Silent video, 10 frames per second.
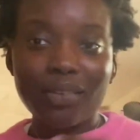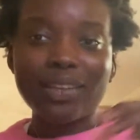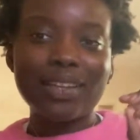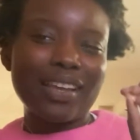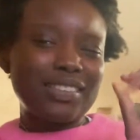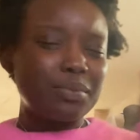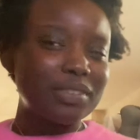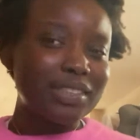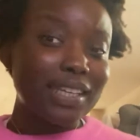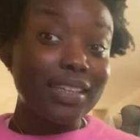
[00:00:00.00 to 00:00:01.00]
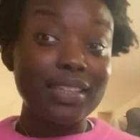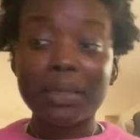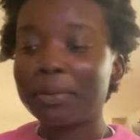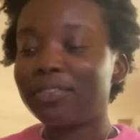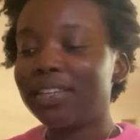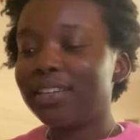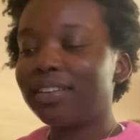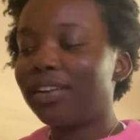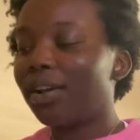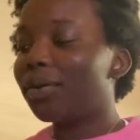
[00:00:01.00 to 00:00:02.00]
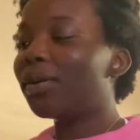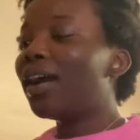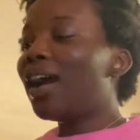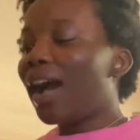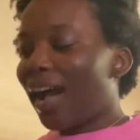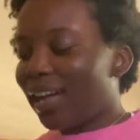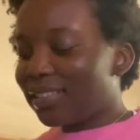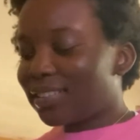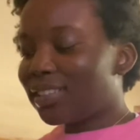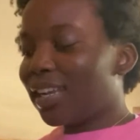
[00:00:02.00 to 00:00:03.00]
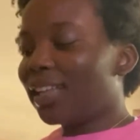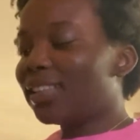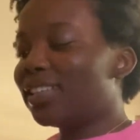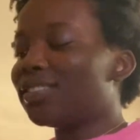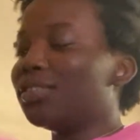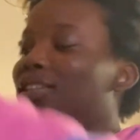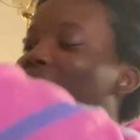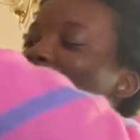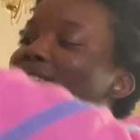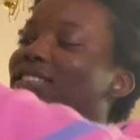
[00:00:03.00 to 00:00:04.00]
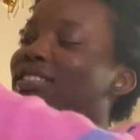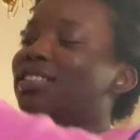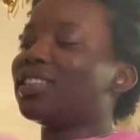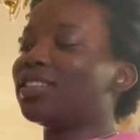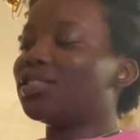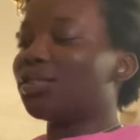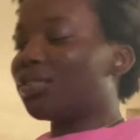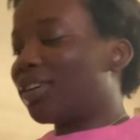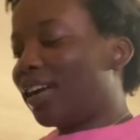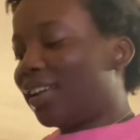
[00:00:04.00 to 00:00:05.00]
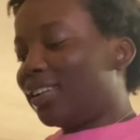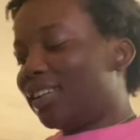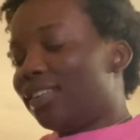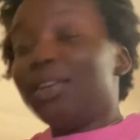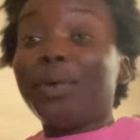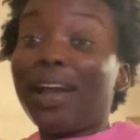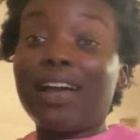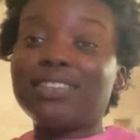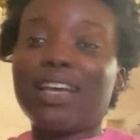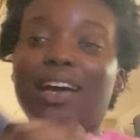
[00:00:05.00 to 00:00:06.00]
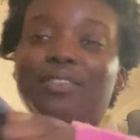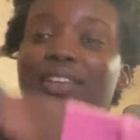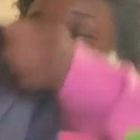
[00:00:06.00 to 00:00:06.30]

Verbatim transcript: a collection with Skinny Dip, if you didn't know, and she had this hoodie, and as soon as I saw it, I knew I had to have it.